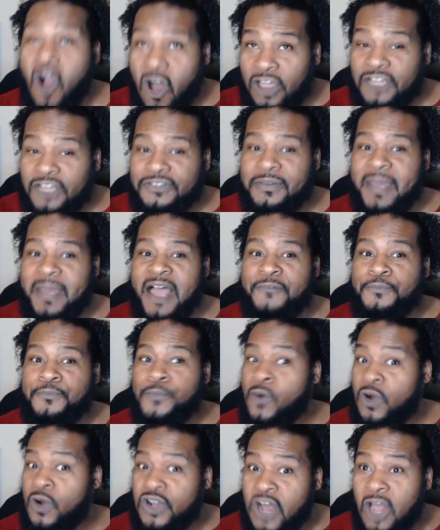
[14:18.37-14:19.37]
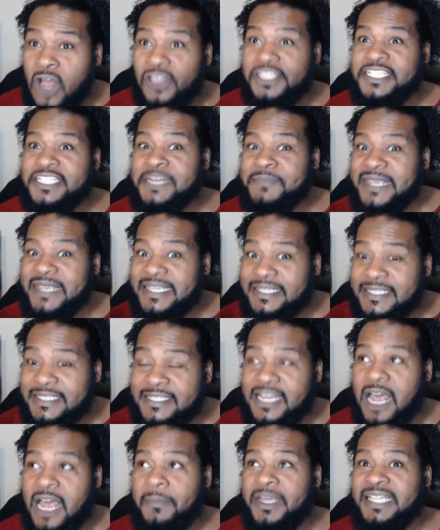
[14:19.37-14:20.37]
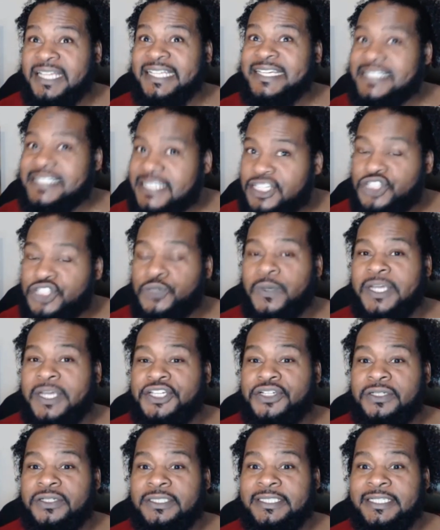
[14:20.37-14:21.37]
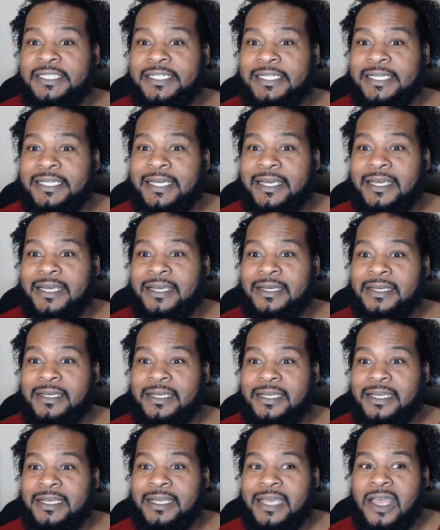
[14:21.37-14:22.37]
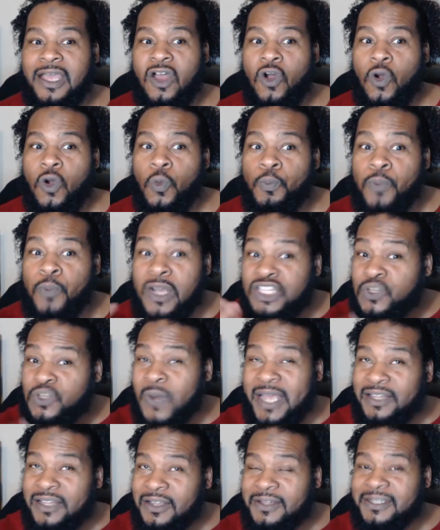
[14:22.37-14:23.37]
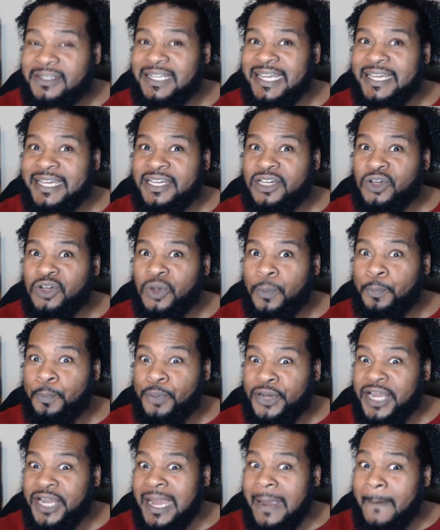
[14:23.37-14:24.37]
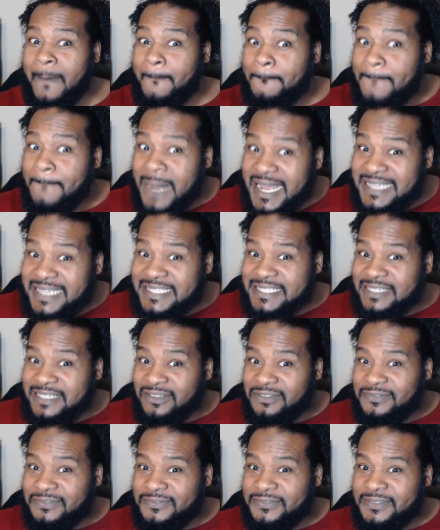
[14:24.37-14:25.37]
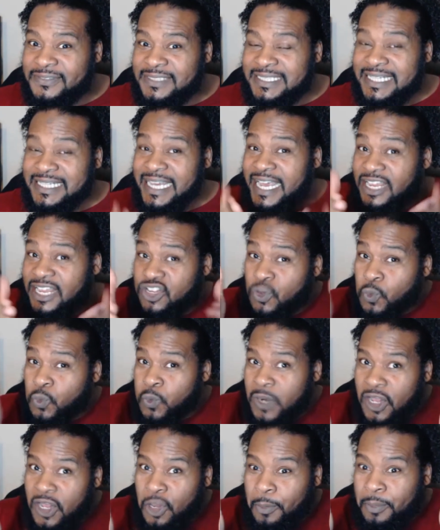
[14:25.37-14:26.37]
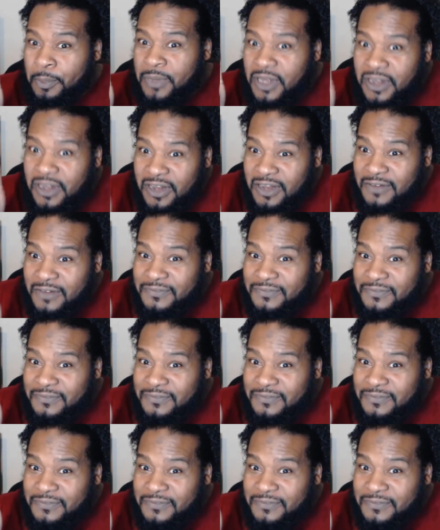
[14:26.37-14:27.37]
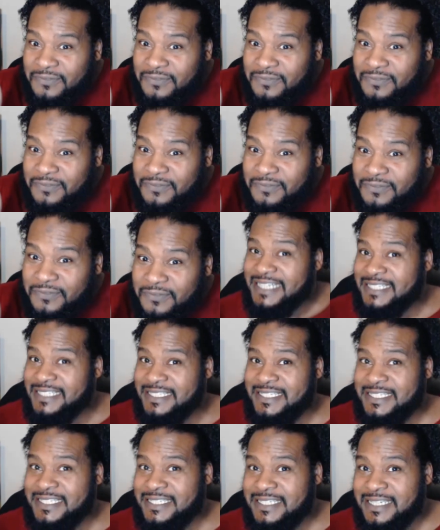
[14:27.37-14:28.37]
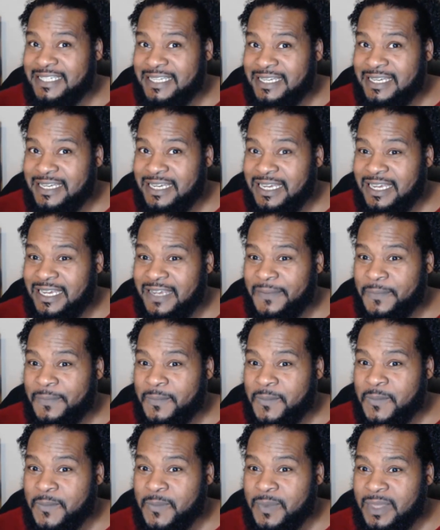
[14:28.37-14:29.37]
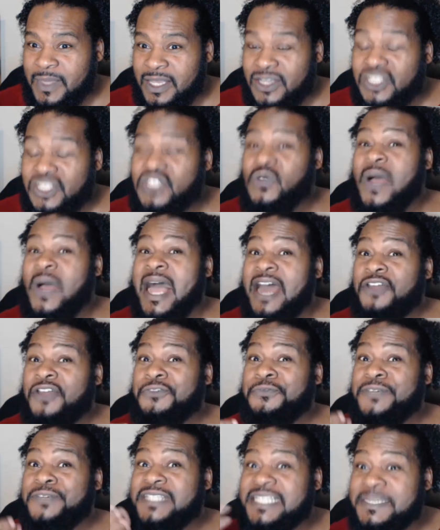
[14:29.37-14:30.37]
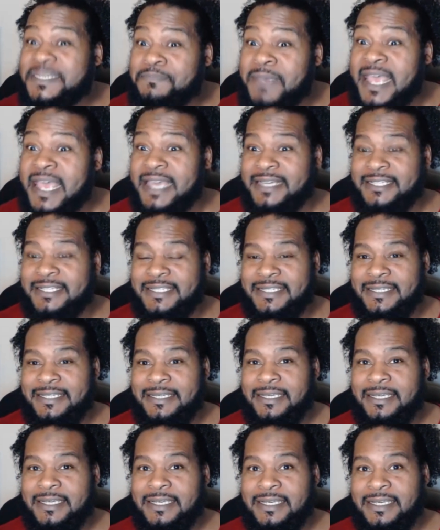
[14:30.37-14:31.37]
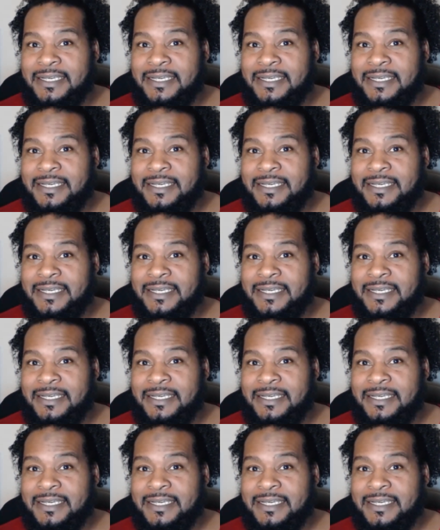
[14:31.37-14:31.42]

all of them have more knowledge than me Islamically and situationally. What do I look like putting myself in the realm of these titans? So, out of respect,